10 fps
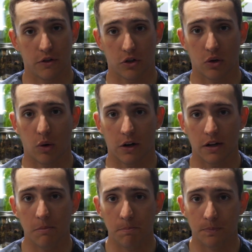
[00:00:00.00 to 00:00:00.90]
your
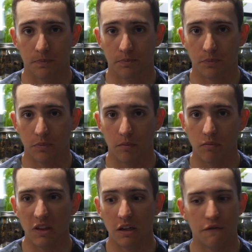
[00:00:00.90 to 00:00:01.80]
aquarium.
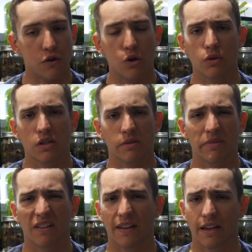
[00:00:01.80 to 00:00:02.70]
If you go with
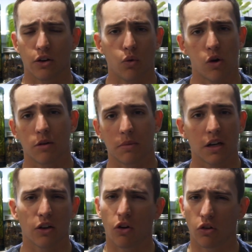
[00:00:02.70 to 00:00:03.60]
something like an aquarium
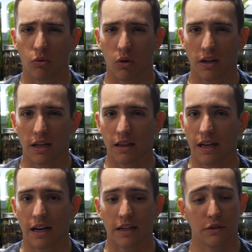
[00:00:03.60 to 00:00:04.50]
kit, an all-in-one kit
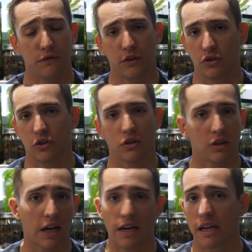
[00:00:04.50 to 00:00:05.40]
that has filter,
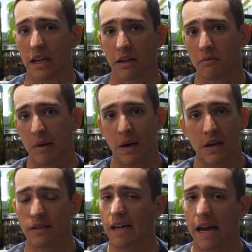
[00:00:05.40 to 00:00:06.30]
lighting,
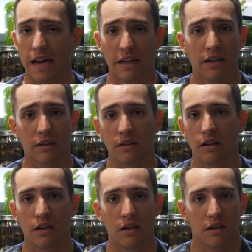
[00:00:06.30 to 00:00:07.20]
tank,
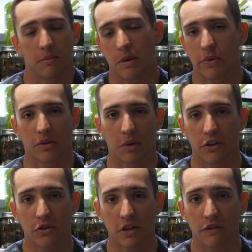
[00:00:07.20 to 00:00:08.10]
maybe some
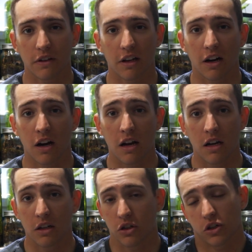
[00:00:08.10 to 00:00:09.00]
other stuff in there,
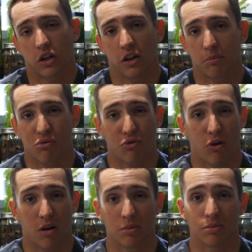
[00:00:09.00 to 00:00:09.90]
you're gonna
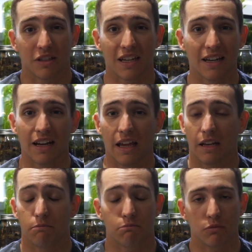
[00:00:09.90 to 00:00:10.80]
probably get
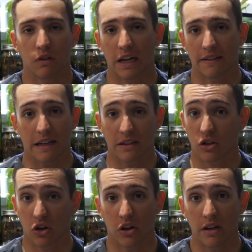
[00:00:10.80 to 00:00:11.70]
a light that's
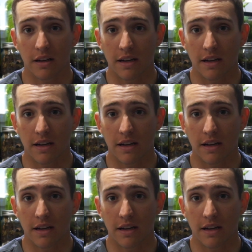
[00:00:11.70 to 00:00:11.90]
good.